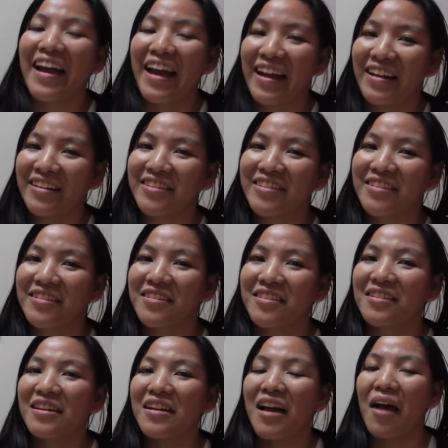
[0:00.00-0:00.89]

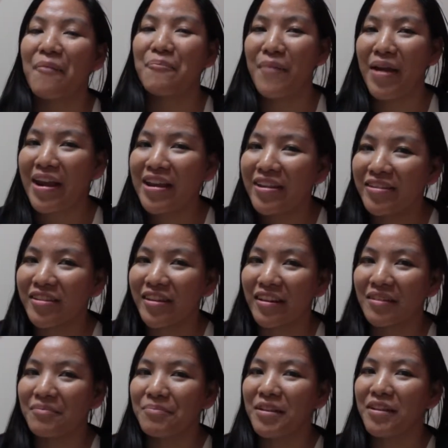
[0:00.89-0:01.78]
it's
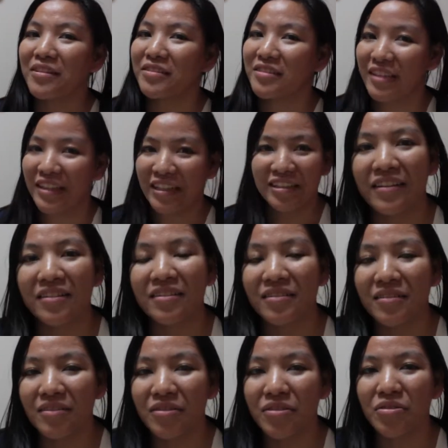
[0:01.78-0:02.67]
amazing because it
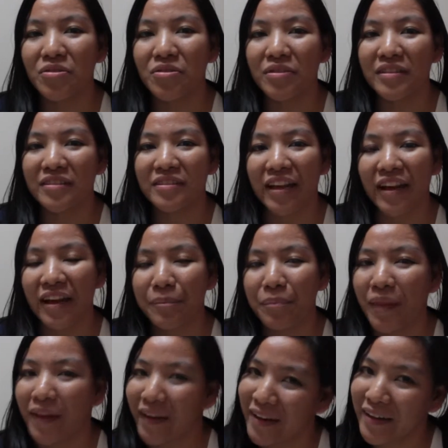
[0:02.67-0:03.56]
doesn't do the same
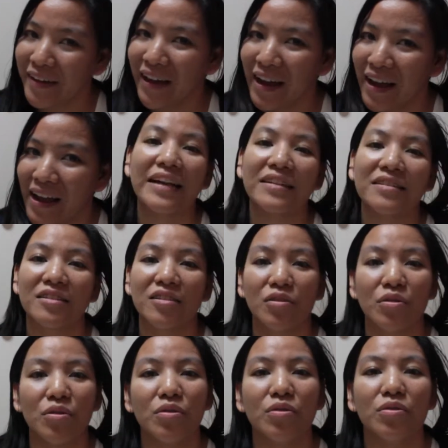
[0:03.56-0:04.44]
thing as
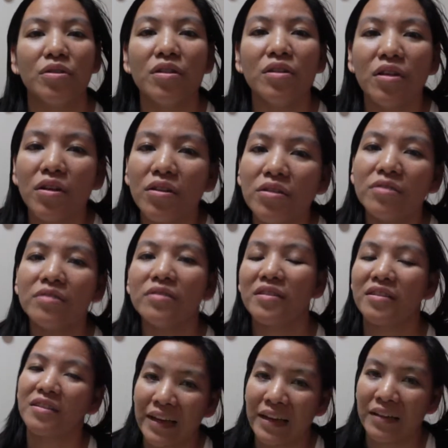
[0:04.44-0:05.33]
good
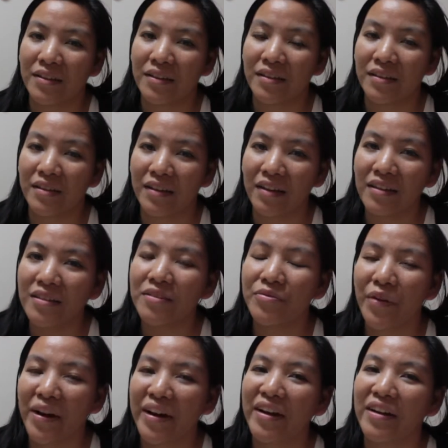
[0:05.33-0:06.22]
notes. It does
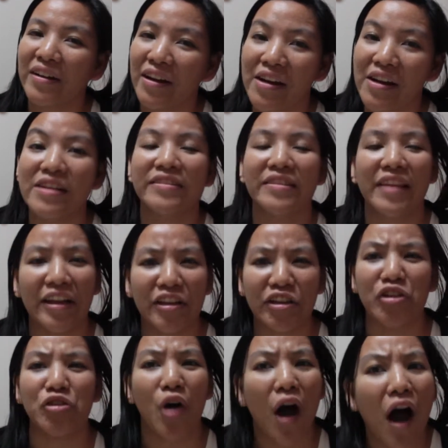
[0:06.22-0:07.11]
recognize that
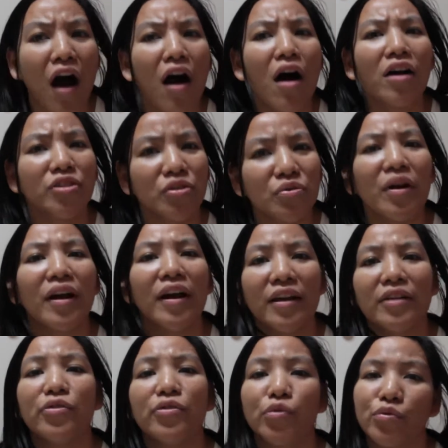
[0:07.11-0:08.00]
you are
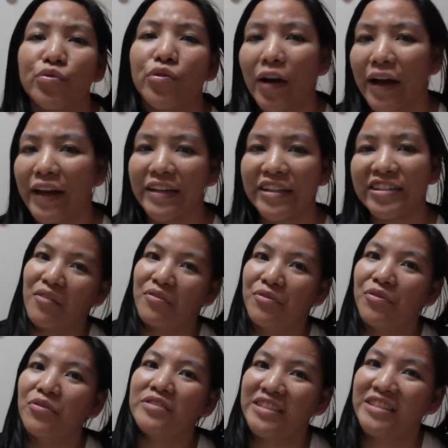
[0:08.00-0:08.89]
trying to write a
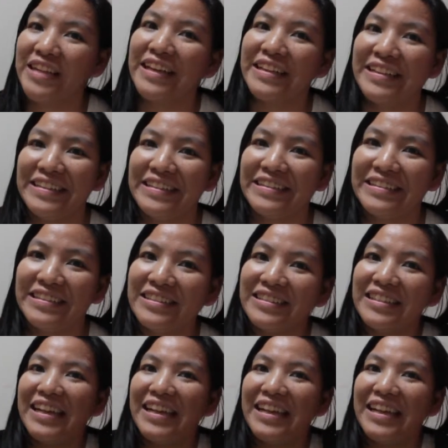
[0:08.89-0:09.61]
full sentence